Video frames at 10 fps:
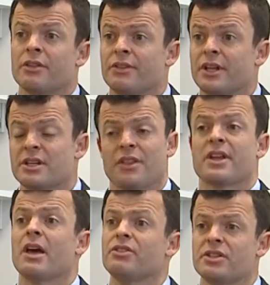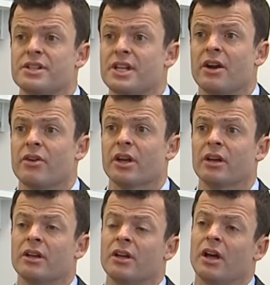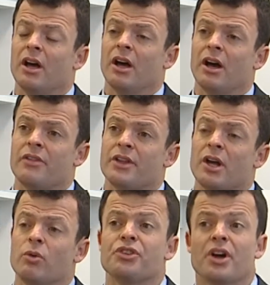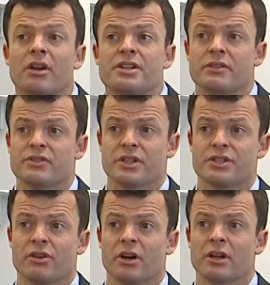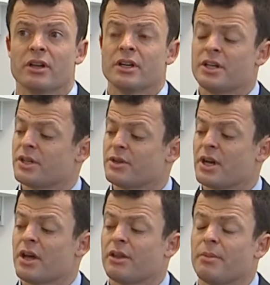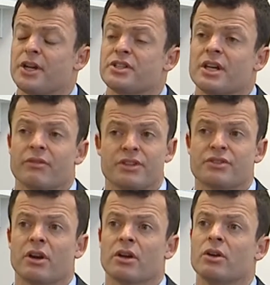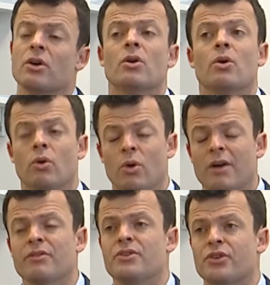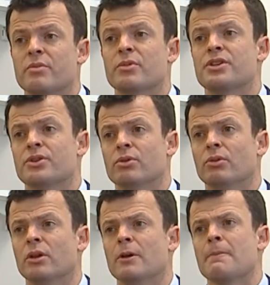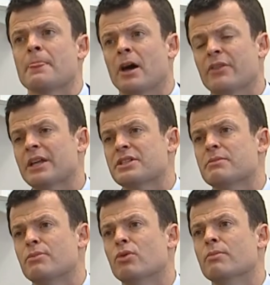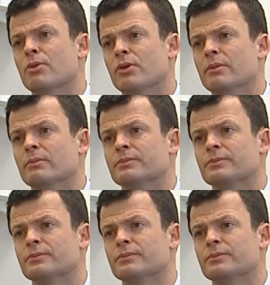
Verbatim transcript: There's nothing else in this area, and there are no alternatives to this drug, so it's either patients have this drug or have no treatment at all, and that's an important point.